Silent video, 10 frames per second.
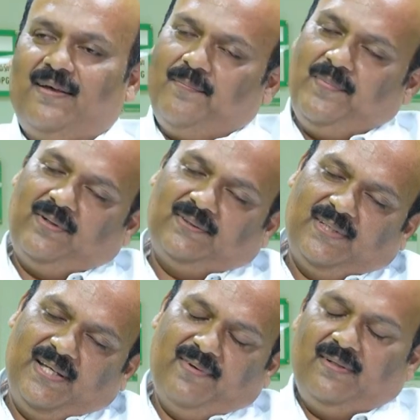Yeah, because
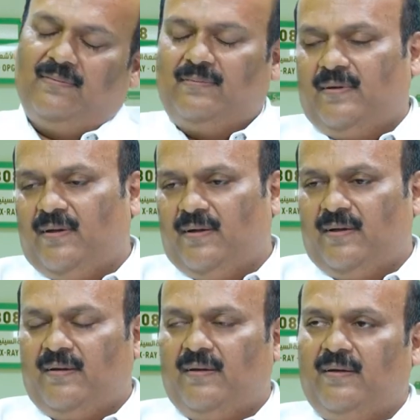even
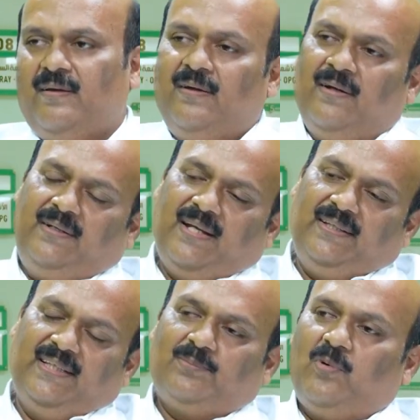
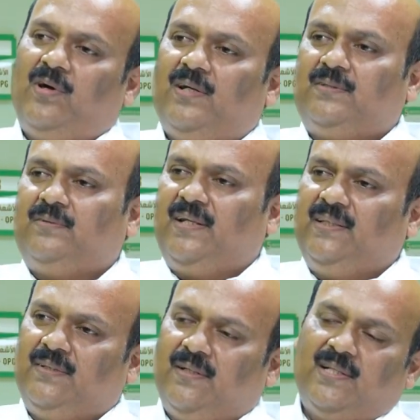10 years boy also, 10
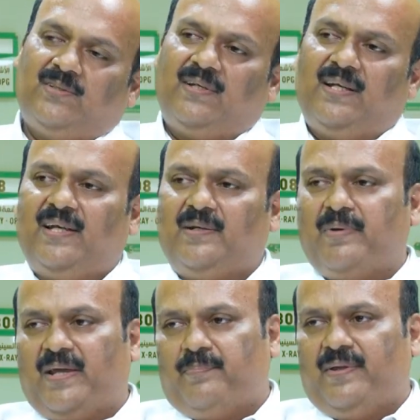years girl also can get
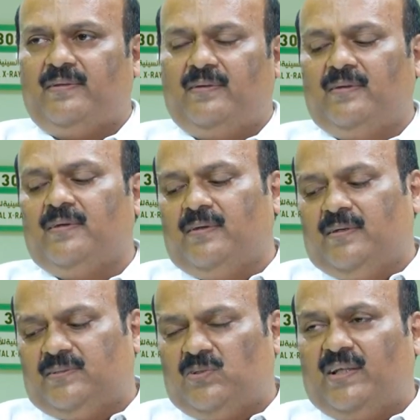back pain.
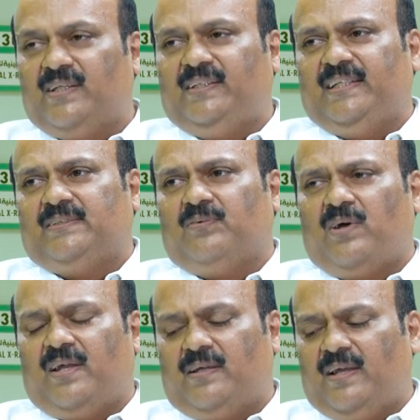So other things
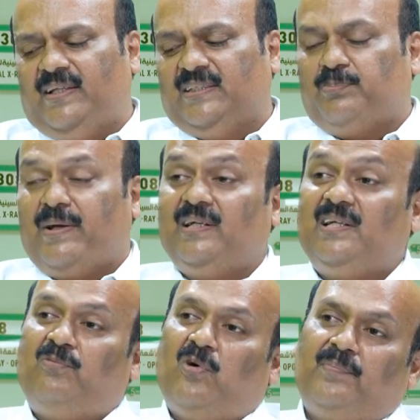like any spinal
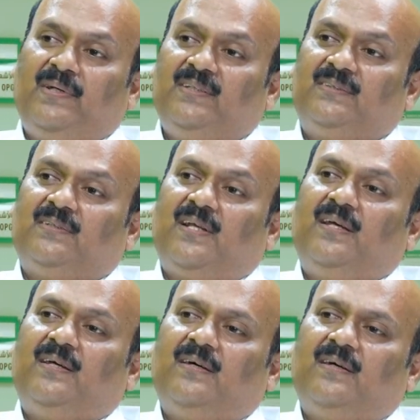deformities
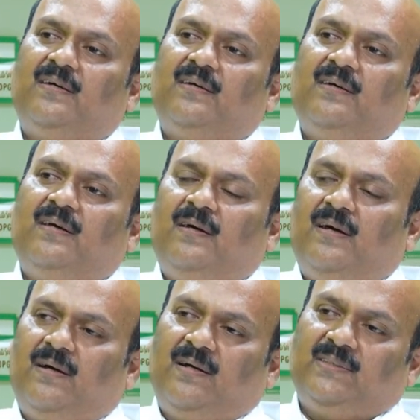like
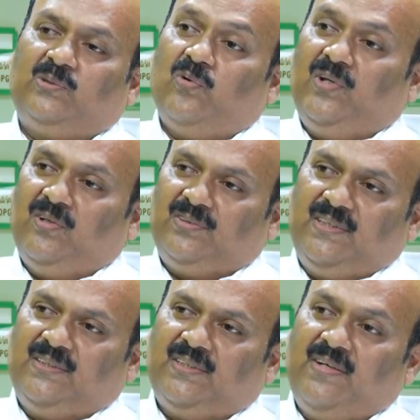
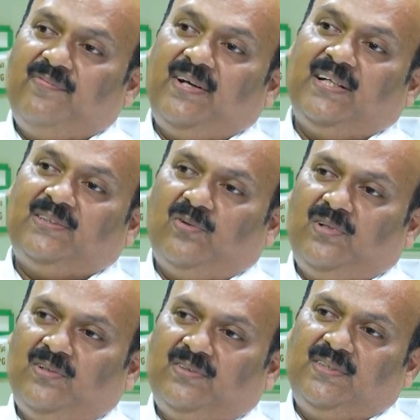scoliosis, infantile
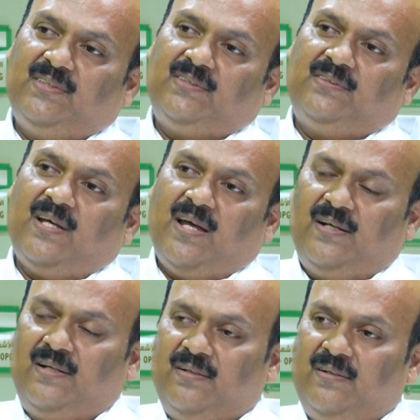scoliosis
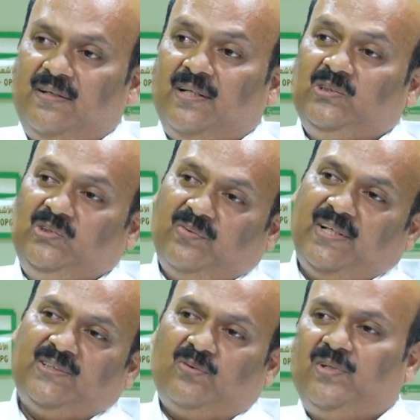and
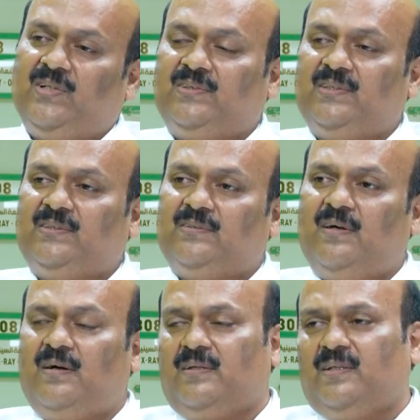juvenile scoliosis
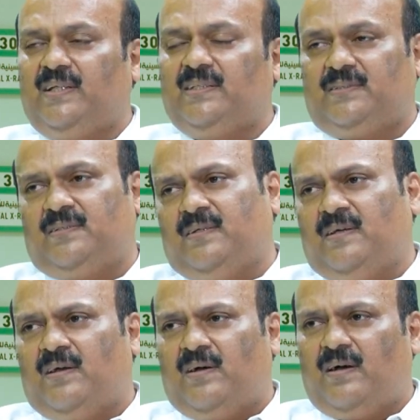are the things
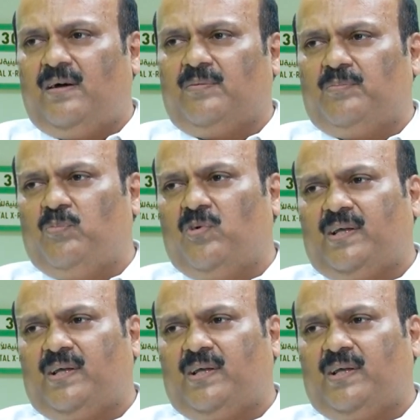are more